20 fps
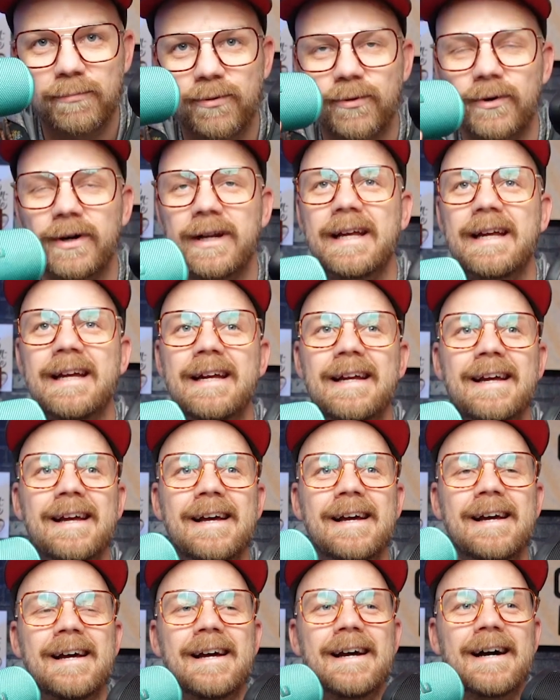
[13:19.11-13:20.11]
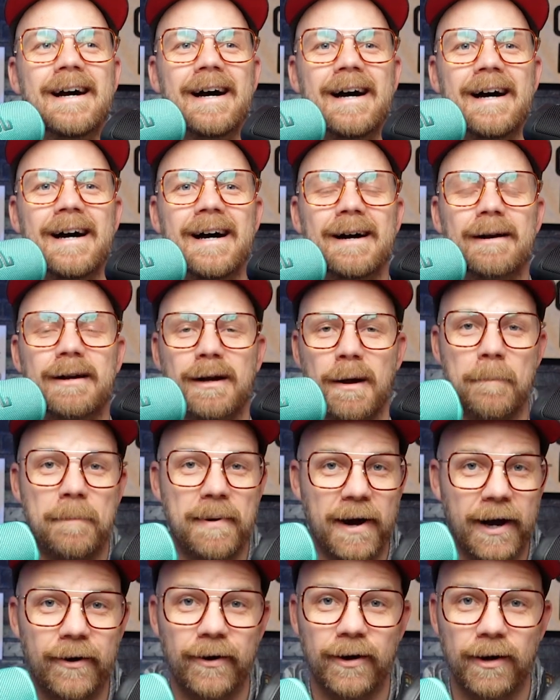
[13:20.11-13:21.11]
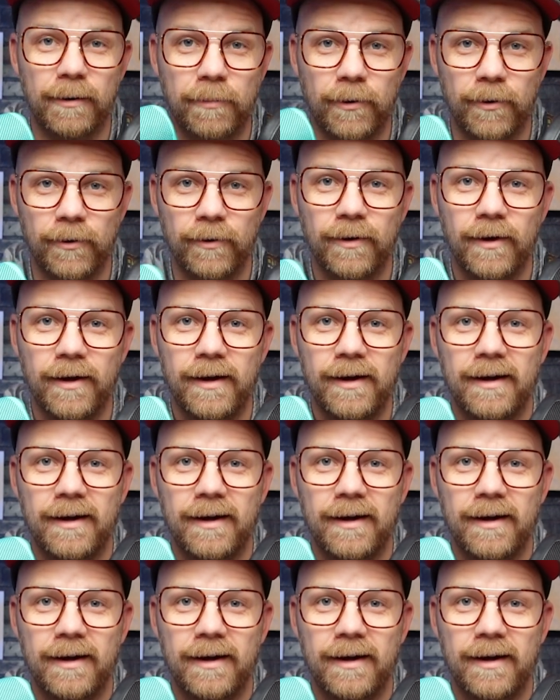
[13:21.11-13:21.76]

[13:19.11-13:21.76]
pretty comparable